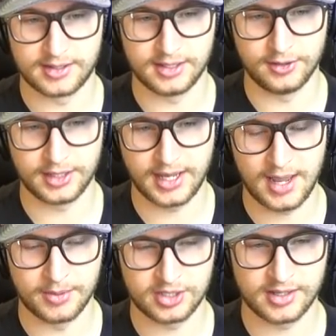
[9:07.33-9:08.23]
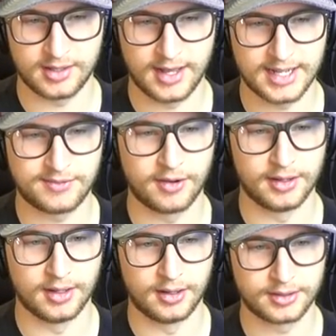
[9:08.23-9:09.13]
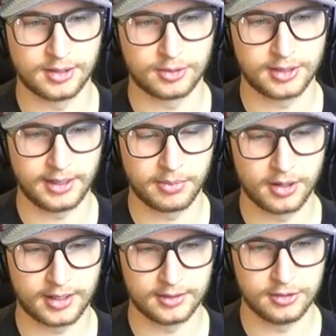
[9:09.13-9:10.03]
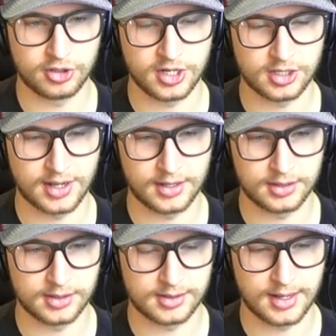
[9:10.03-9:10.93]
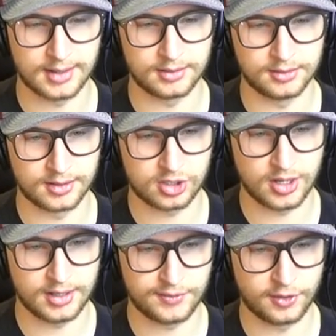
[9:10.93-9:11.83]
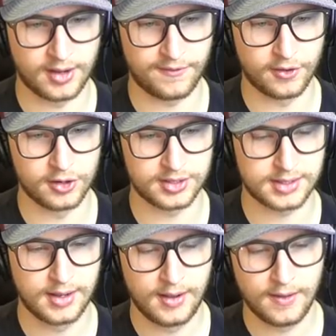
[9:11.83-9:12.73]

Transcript: It's still in the game. It just doesn't last very long. So Klingberg and Lucic headed to Seattle in exchange for a first.